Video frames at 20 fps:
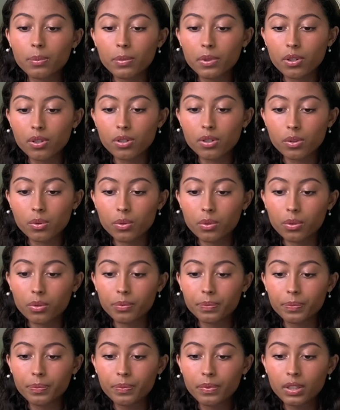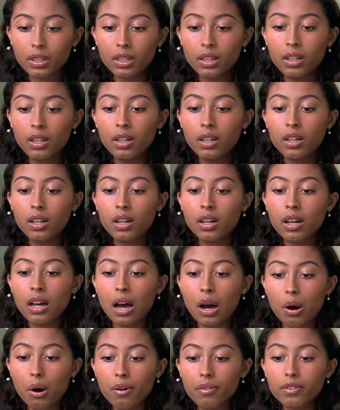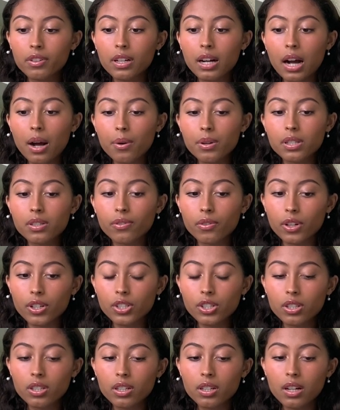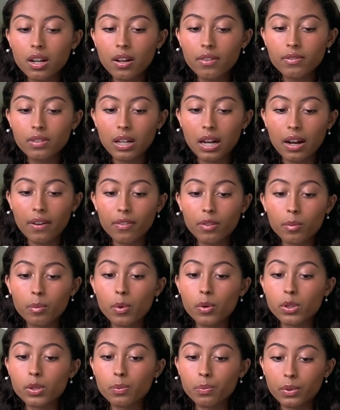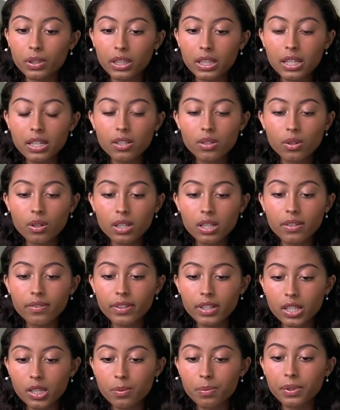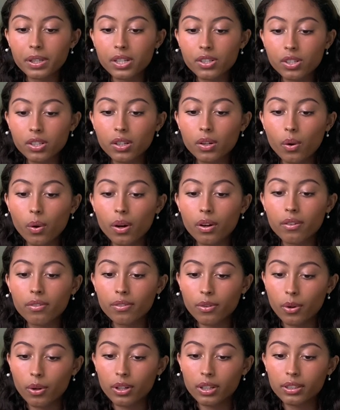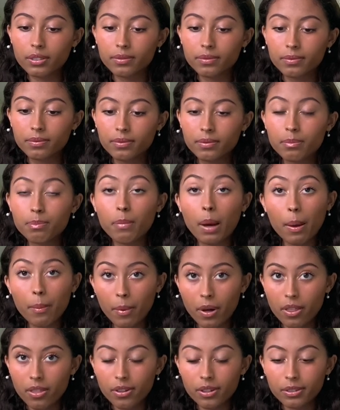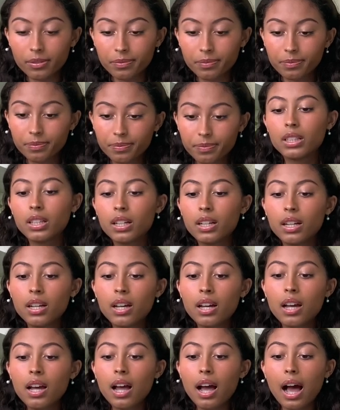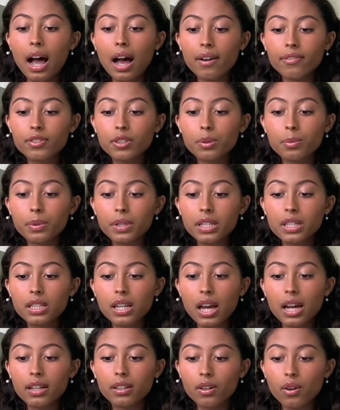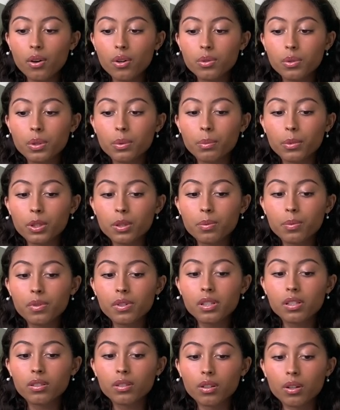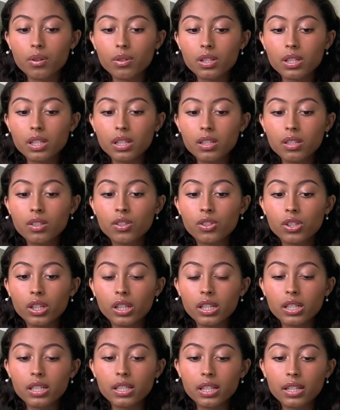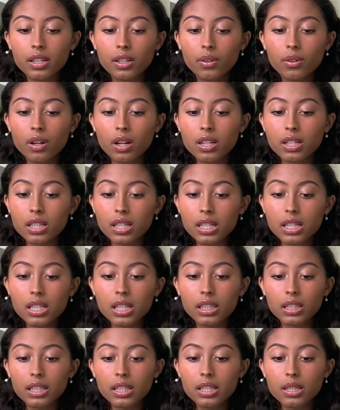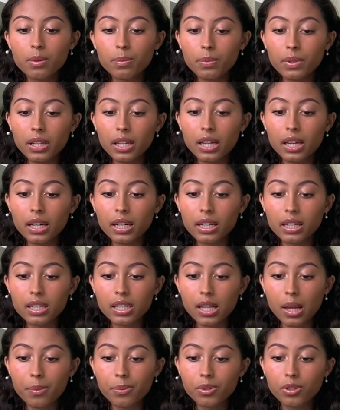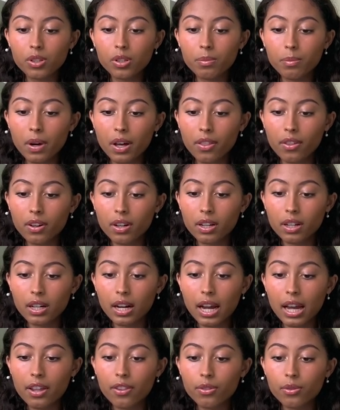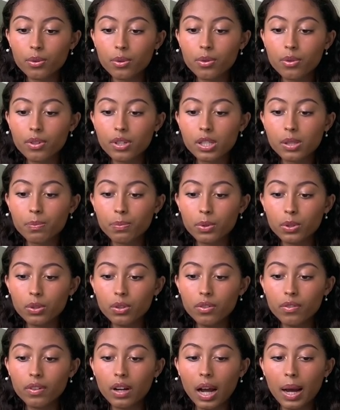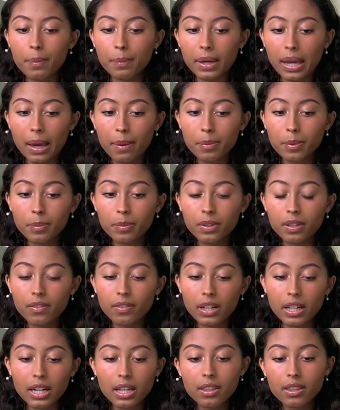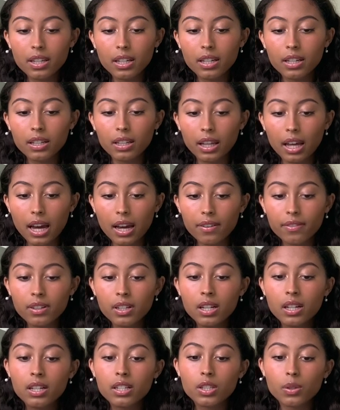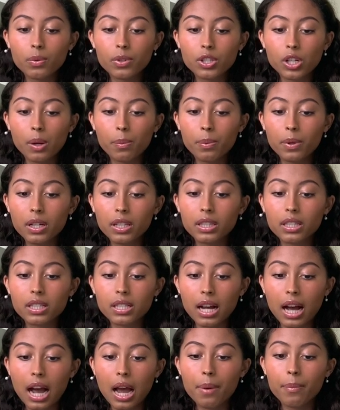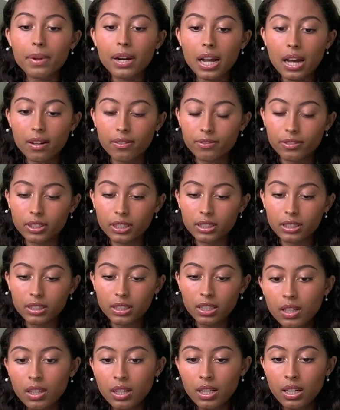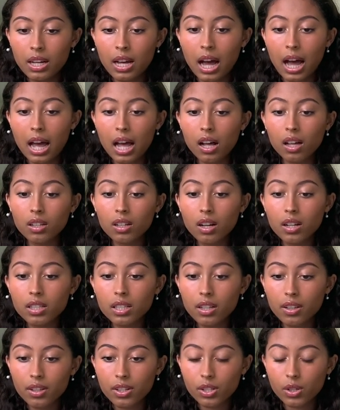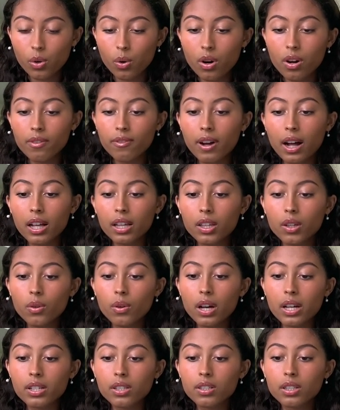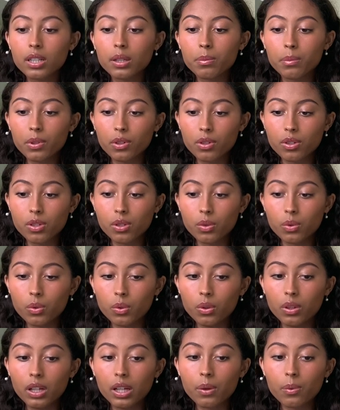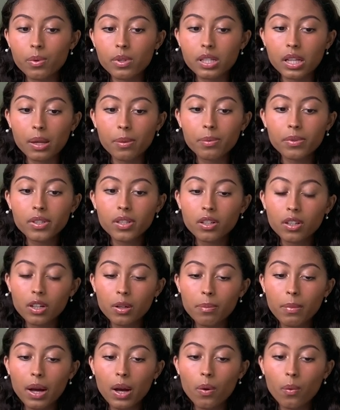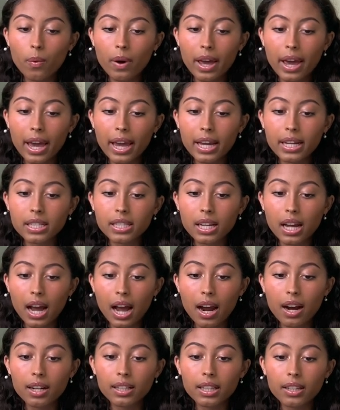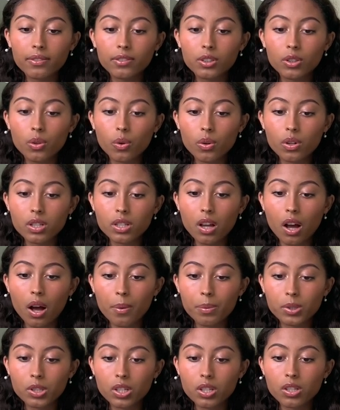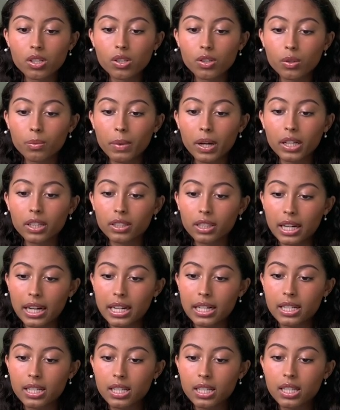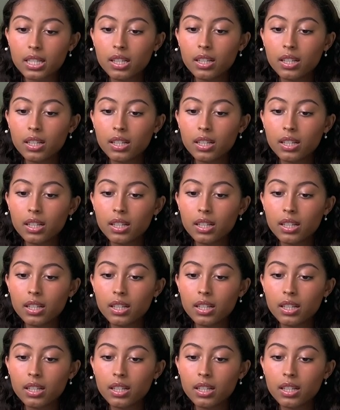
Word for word: middle school. However, I was fortunate enough to have the most brilliant source of inspiration going forward, my mother. After being diagnosed with multiple sclerosis, she continued unceasingly to be an exceptional mother, and through this proved I'm capable of anything in life to which I put the time and effort. I held on to this core value entering middle school and was able to earn my way into higher level course options through my grades.